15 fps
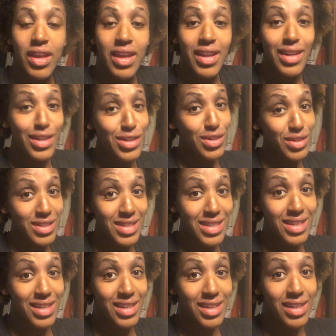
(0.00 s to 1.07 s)
And as you can
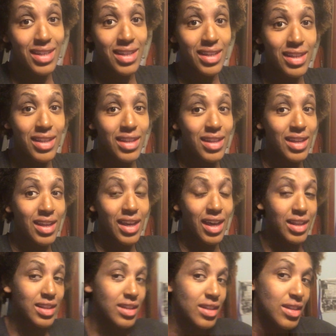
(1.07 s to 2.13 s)
see, I
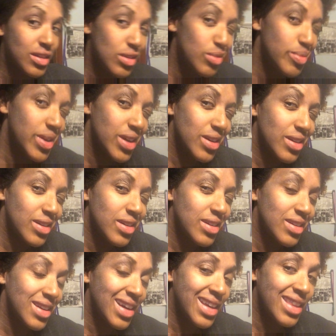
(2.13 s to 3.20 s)
look a little better,
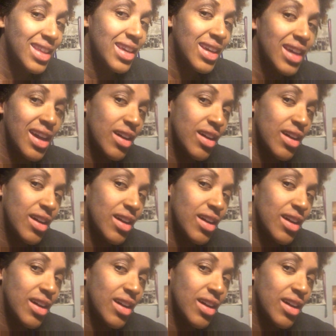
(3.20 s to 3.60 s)
I think.